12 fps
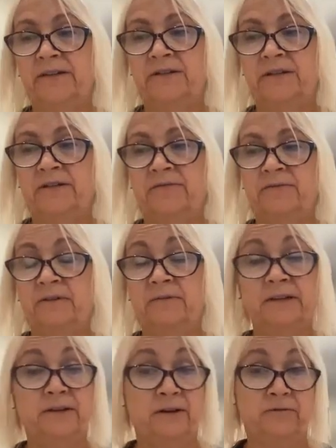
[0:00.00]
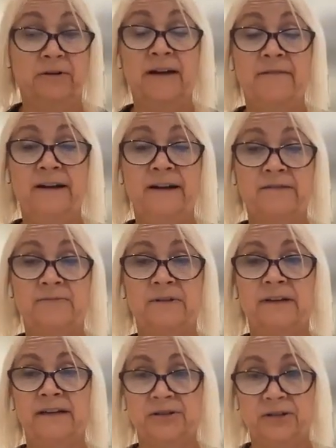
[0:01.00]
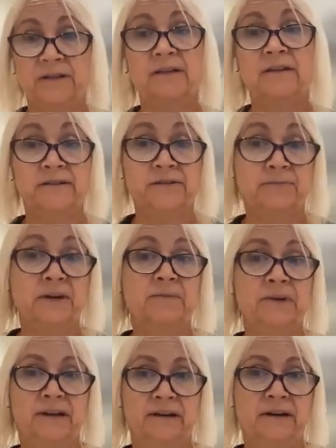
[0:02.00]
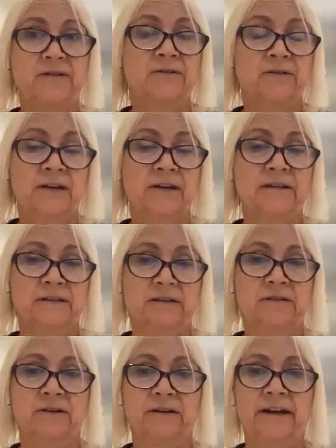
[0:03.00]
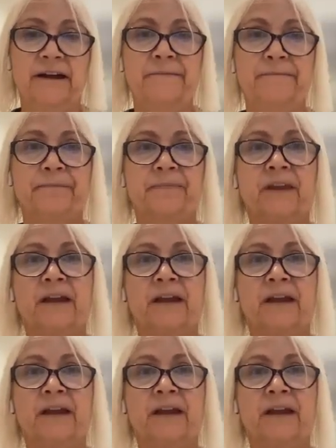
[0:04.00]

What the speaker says: patients where we don't have an explanation, this may be another thing to look at.